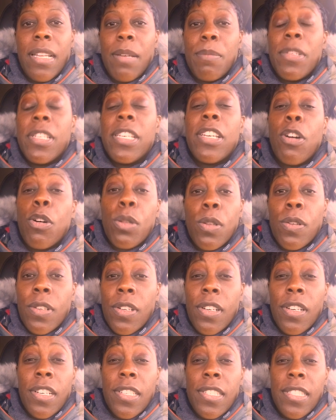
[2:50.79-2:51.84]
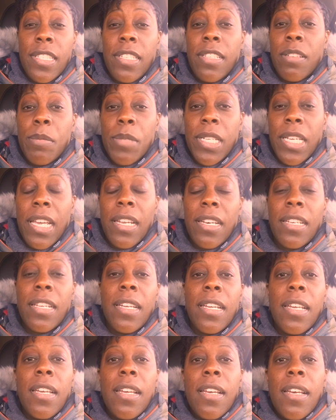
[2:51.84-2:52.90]
I'm no longer going to see them again.
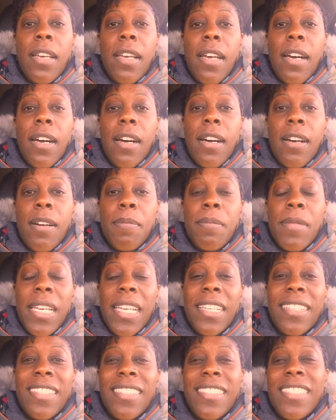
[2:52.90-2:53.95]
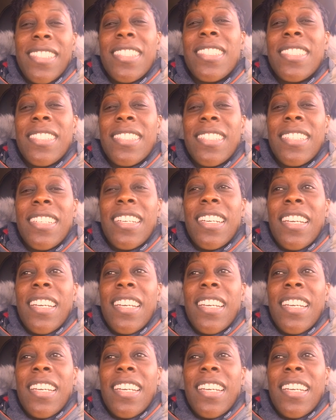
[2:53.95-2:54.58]
Um, and just